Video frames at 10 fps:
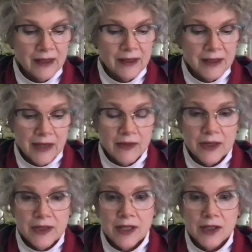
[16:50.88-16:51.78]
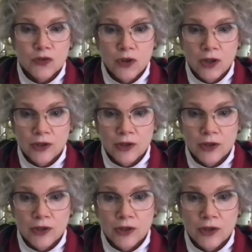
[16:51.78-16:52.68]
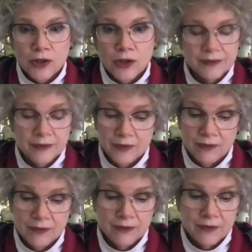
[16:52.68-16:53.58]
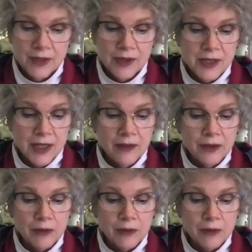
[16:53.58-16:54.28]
David does falter, does he ever?